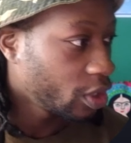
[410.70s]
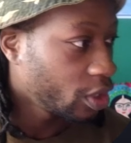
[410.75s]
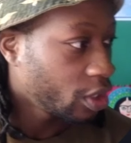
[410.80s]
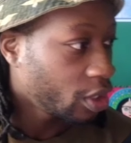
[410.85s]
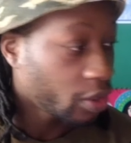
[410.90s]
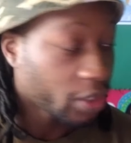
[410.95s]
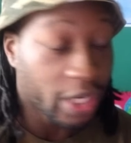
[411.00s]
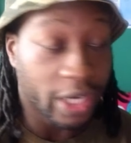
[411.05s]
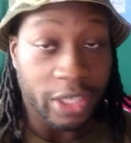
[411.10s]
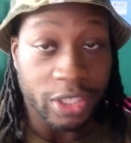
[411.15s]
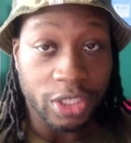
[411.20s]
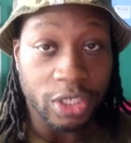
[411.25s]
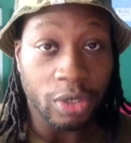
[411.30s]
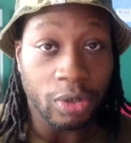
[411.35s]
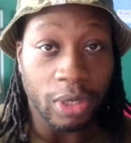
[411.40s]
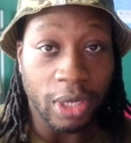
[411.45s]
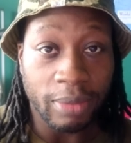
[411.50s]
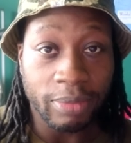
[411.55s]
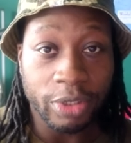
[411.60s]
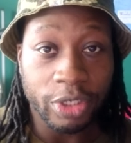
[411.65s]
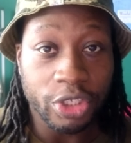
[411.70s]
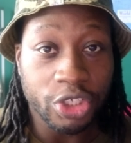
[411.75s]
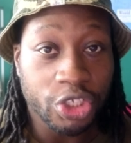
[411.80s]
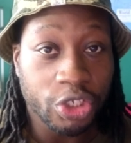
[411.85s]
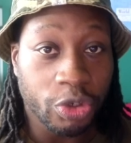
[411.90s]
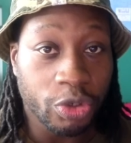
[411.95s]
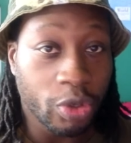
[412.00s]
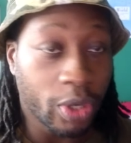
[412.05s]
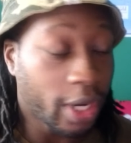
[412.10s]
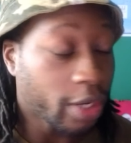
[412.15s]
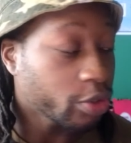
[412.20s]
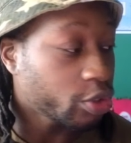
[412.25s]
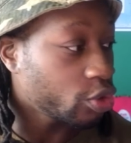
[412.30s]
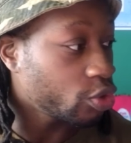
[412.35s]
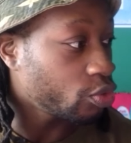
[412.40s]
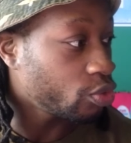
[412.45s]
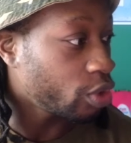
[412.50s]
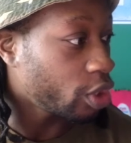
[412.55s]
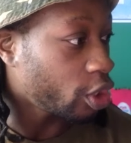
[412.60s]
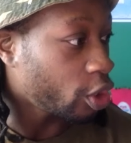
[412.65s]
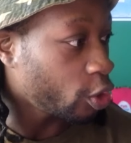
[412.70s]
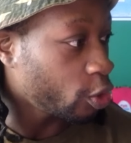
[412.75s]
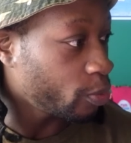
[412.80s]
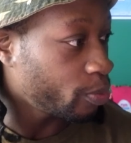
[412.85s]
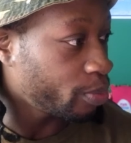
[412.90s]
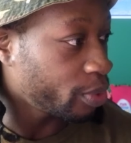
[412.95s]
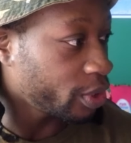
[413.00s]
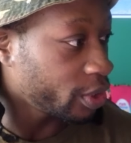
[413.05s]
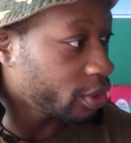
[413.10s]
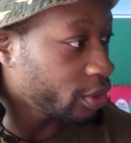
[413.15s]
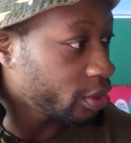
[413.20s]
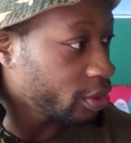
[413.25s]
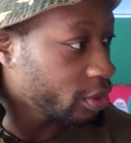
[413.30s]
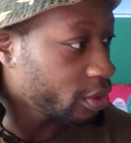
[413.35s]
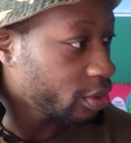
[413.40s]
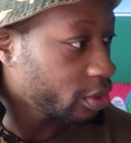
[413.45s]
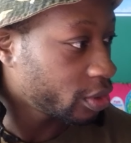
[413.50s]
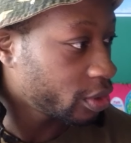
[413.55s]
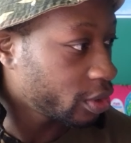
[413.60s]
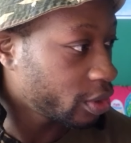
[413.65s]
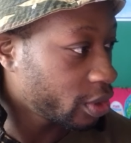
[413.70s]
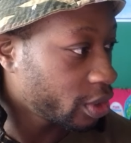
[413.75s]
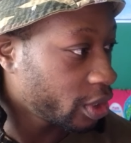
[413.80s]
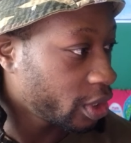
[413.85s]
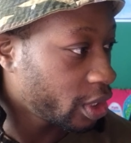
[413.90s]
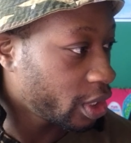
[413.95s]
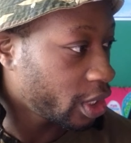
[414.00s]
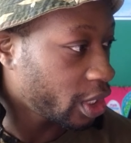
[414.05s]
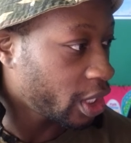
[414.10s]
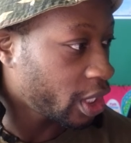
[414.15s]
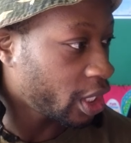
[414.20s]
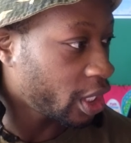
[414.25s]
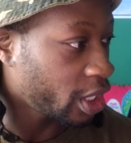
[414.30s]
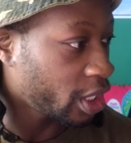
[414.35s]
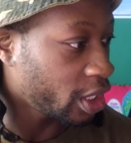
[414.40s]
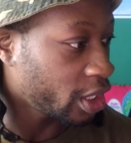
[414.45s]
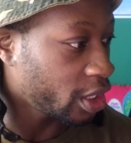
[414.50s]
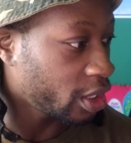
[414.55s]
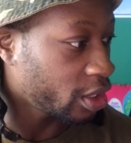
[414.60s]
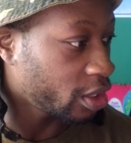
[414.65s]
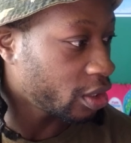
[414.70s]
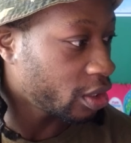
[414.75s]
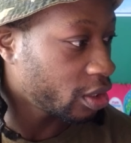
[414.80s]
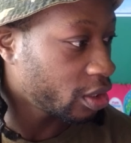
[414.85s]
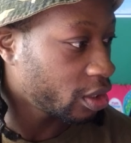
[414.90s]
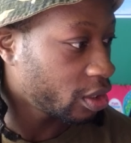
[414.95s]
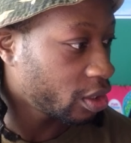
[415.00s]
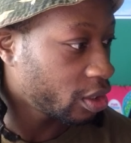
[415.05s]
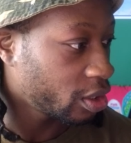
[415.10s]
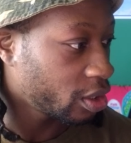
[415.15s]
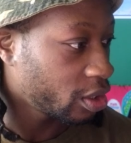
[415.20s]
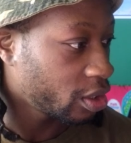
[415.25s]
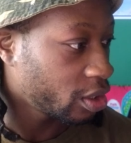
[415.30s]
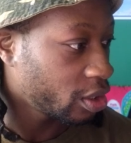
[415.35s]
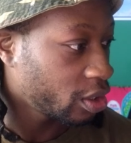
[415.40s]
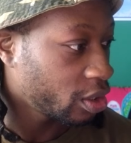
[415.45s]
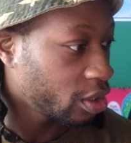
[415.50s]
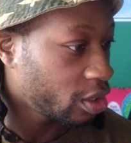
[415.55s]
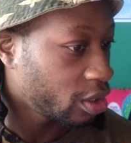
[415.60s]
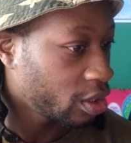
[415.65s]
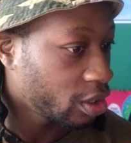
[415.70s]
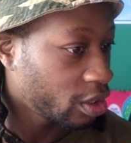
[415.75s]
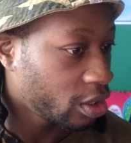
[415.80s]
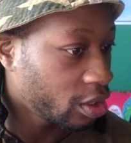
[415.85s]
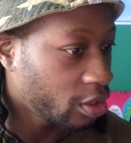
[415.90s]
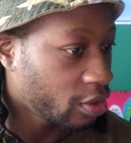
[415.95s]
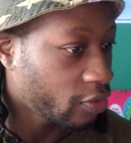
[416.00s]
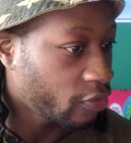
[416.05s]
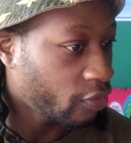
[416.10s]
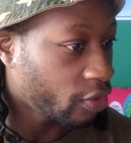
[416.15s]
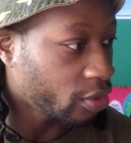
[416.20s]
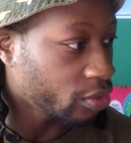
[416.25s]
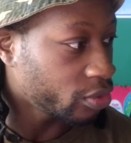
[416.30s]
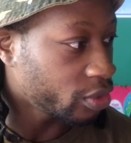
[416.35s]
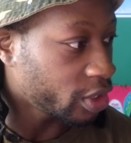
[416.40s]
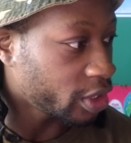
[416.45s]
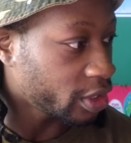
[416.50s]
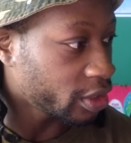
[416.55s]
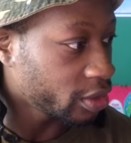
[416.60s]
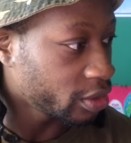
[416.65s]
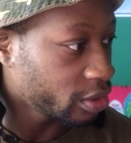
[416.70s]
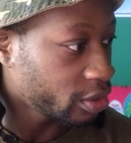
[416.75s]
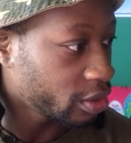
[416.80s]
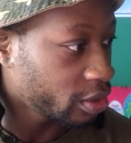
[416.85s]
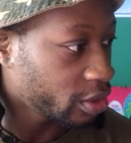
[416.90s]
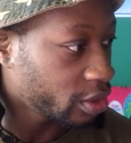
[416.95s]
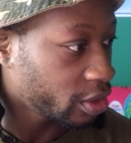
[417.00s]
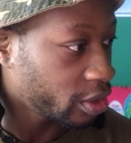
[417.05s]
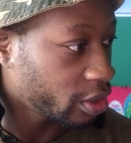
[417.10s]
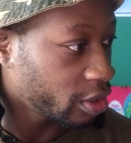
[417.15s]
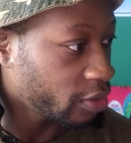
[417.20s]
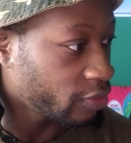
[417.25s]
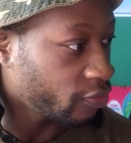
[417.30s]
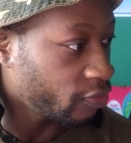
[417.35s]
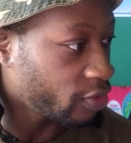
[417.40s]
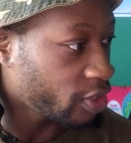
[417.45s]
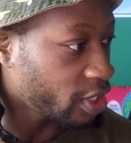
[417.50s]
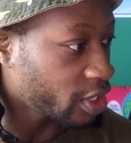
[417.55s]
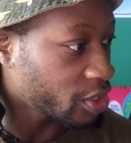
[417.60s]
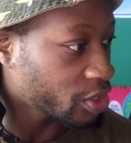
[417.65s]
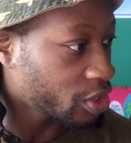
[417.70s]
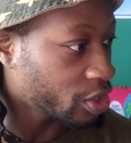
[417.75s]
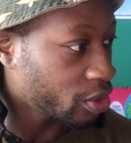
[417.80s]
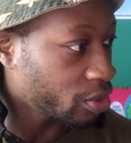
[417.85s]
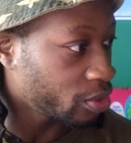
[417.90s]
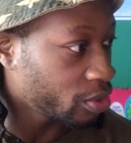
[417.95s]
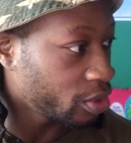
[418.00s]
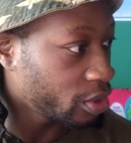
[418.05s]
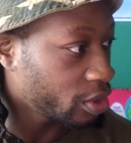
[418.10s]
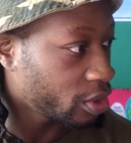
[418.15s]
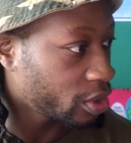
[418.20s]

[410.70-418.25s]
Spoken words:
Okay, so I'm going to show you how to open a folder in VS Code.